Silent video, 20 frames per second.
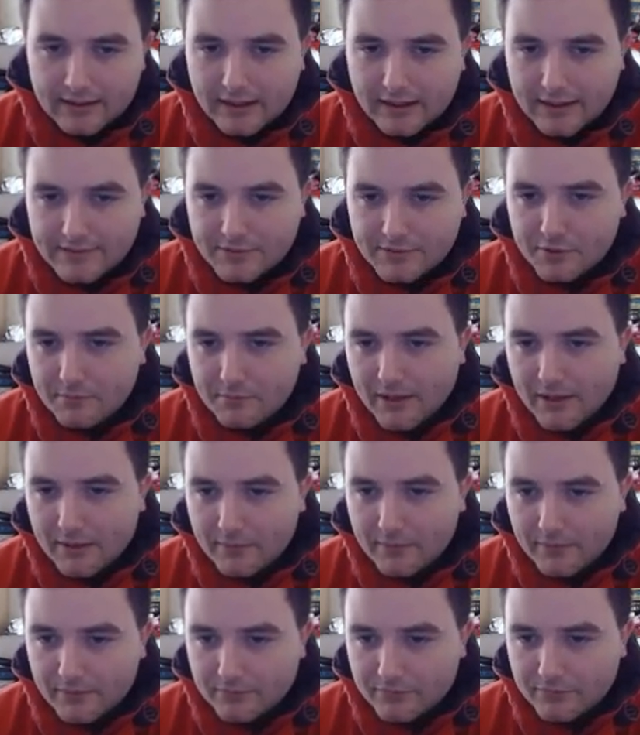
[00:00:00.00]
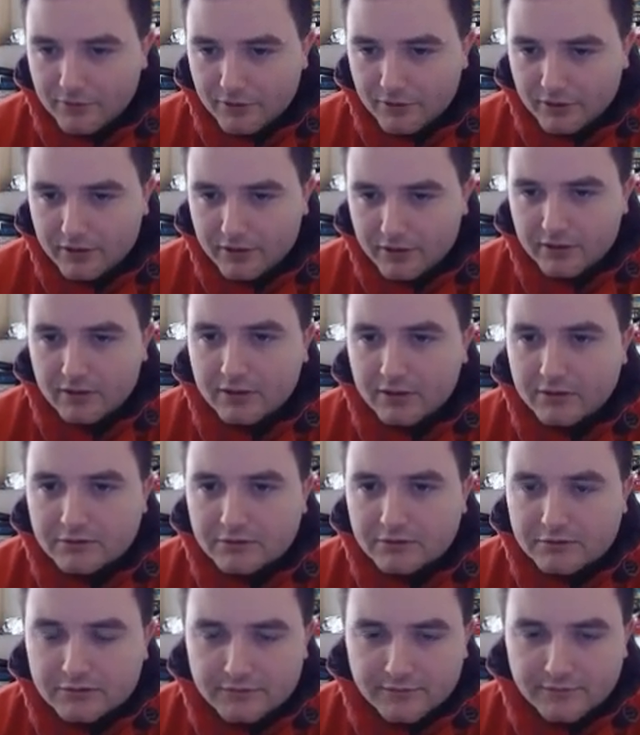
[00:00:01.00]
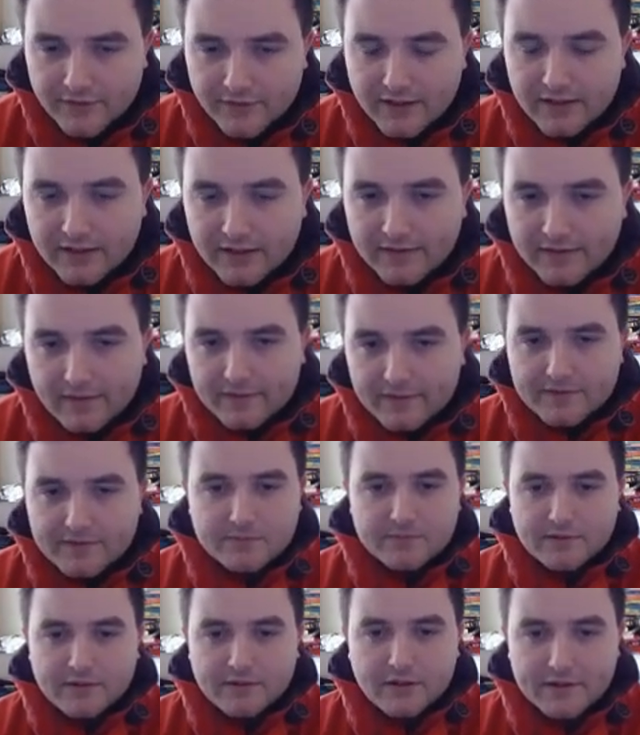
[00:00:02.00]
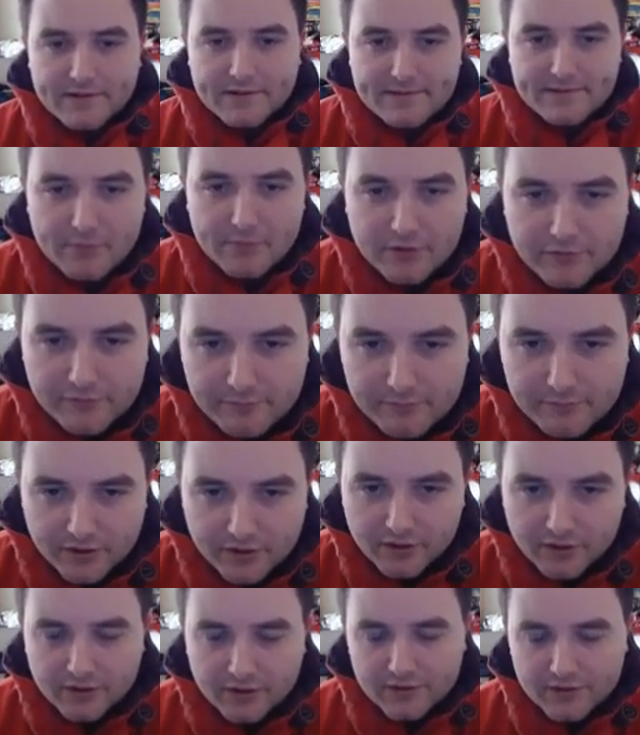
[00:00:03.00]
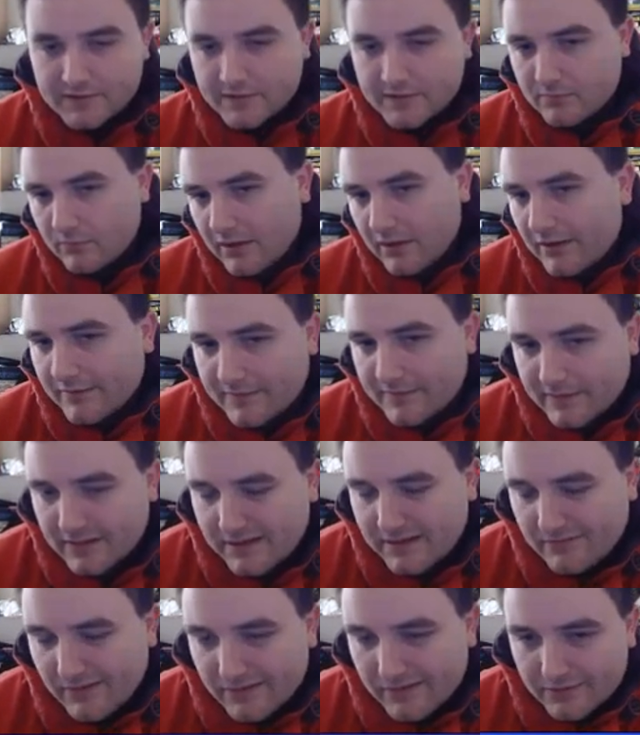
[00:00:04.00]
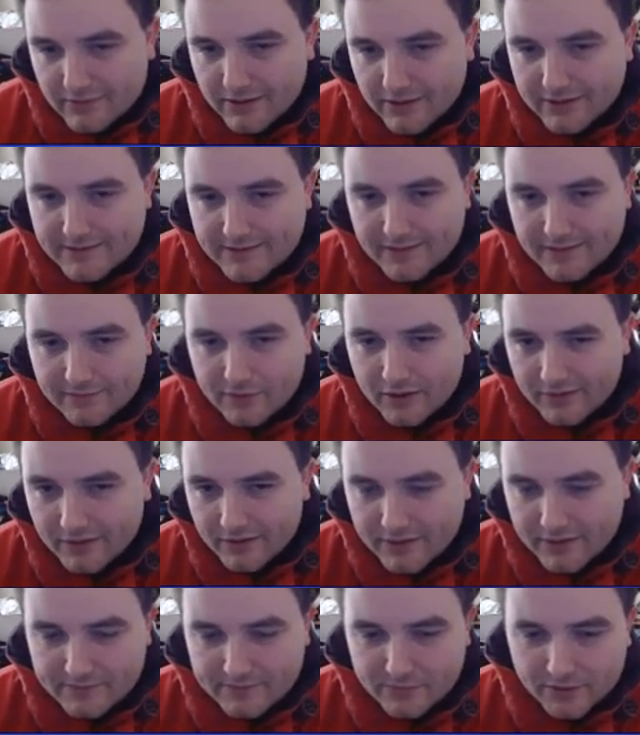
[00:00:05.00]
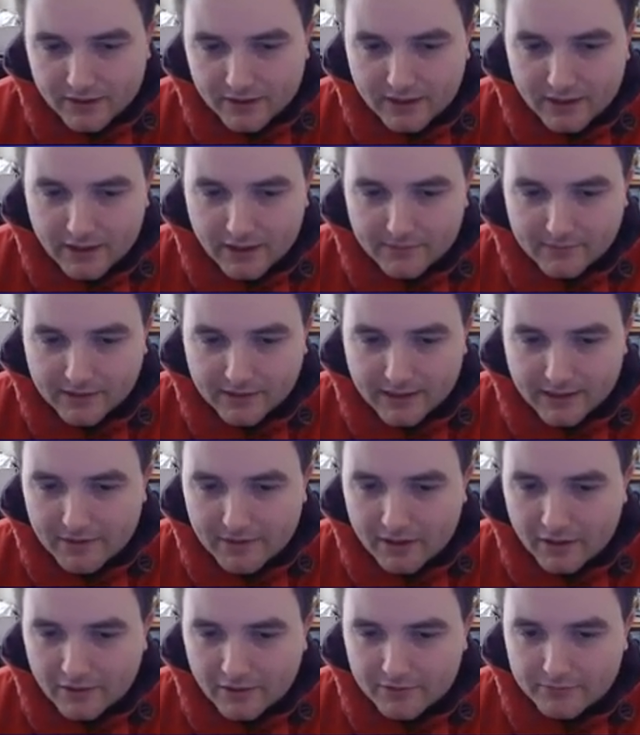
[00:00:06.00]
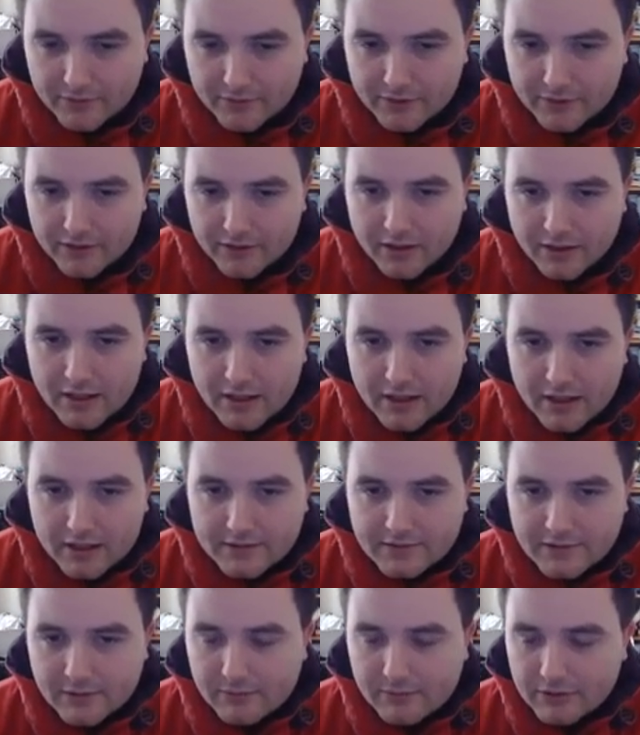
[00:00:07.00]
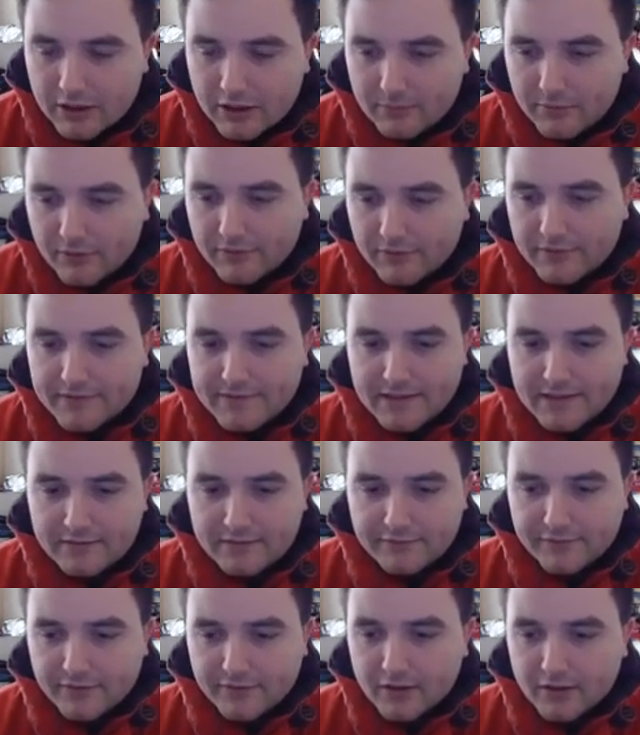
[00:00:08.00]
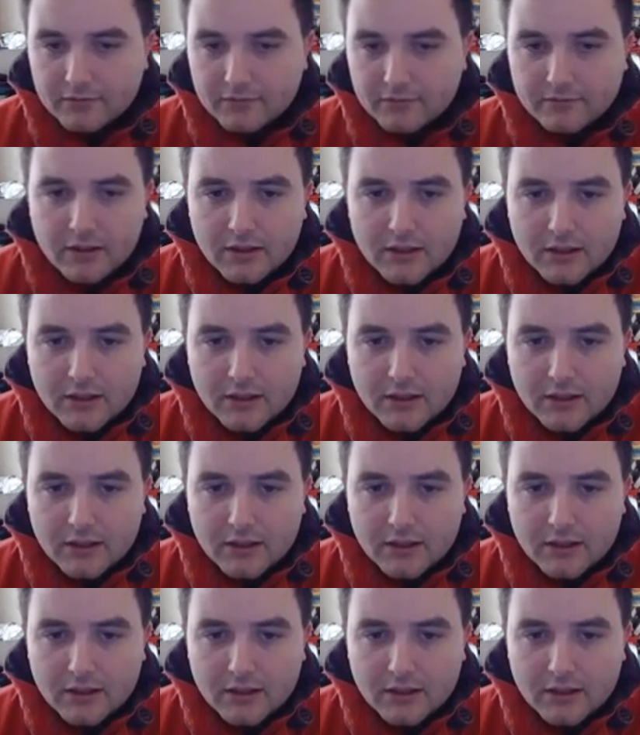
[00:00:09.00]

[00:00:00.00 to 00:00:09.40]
I took back with the rook, thinking that this was a nice move because, well, I was thinking, oh, great, I've got a nice rook here. I'm going to get my other rook, double up on the d-file.